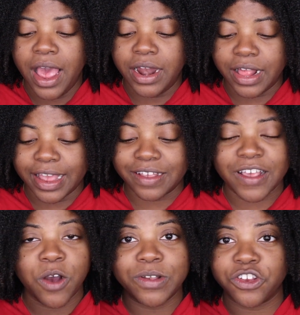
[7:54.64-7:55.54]
Now, like I
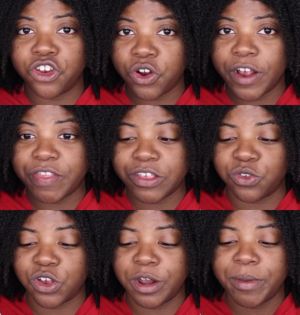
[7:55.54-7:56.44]
said, I wasn't sure if this
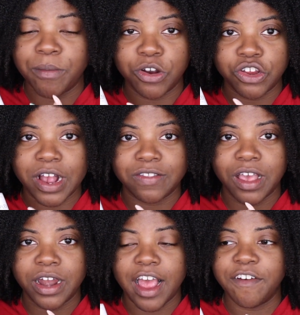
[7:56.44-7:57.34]
was going to be
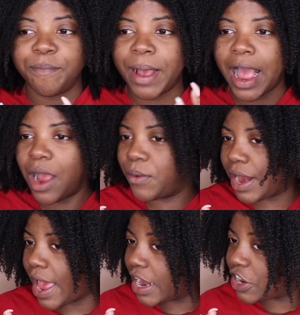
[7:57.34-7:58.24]
moisturizing enough, but I
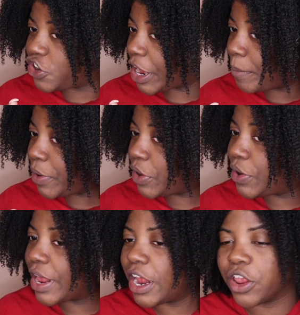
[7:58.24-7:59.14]
went ahead and
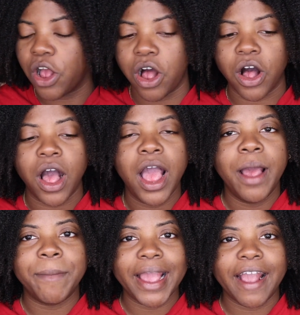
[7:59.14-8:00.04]
shampooed, and y'all,
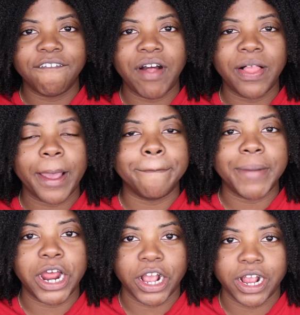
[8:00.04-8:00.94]
my hair felt like
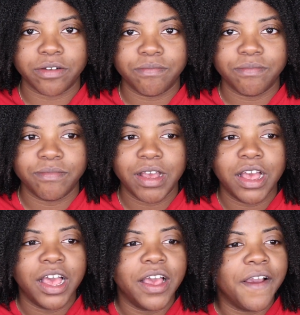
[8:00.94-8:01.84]
butter.
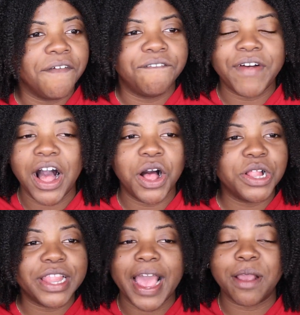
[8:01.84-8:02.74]

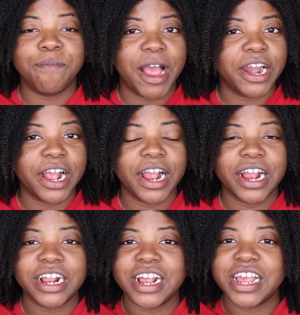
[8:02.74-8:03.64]
Felt like butter.